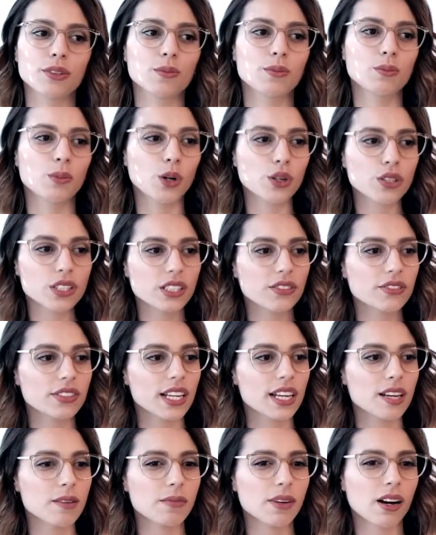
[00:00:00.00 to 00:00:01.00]
Most of
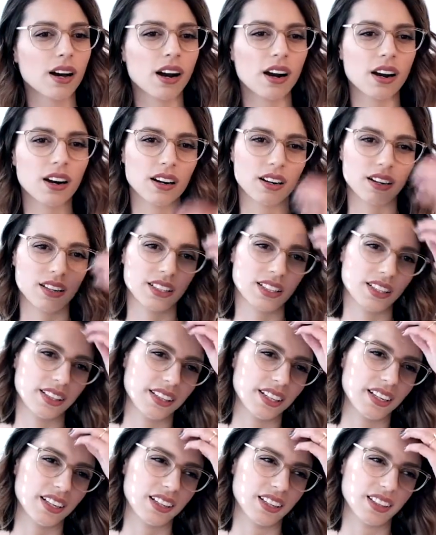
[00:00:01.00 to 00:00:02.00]
them are in
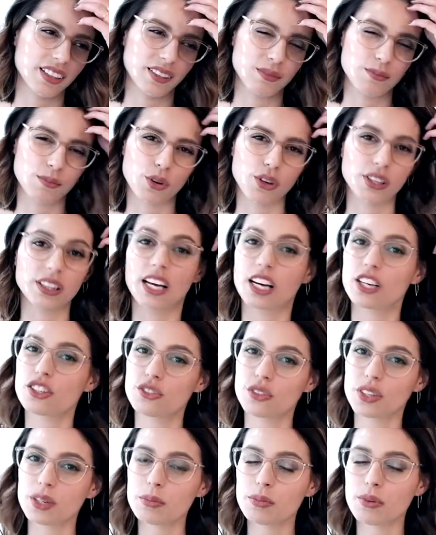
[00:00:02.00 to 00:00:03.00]
the more
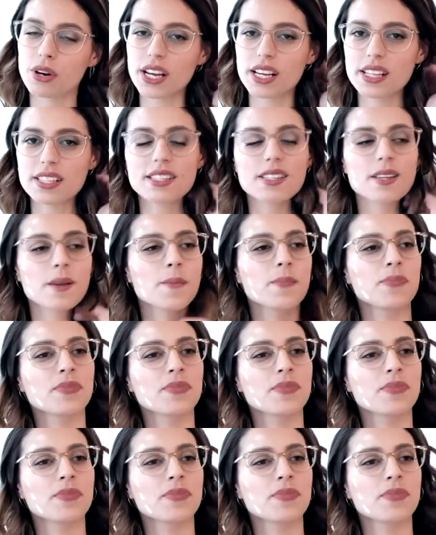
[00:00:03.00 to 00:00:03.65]
luxury brands.